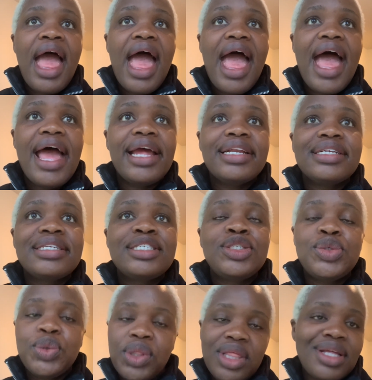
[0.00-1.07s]
and
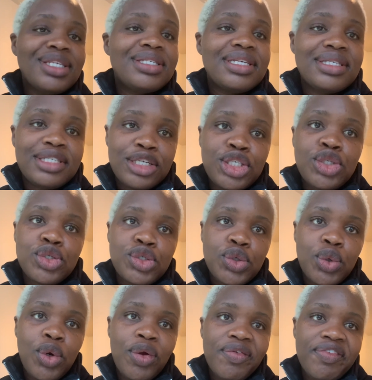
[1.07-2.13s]
do things that set your
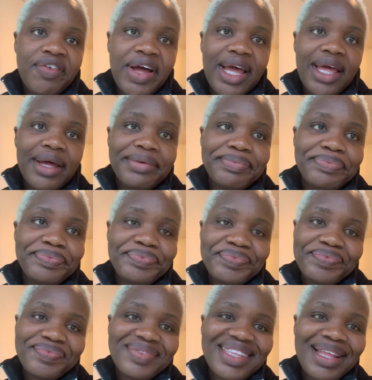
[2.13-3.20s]
soul on fire.
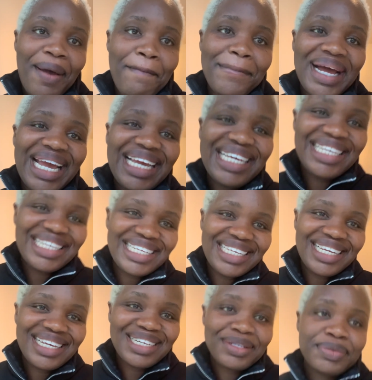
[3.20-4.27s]
Bye.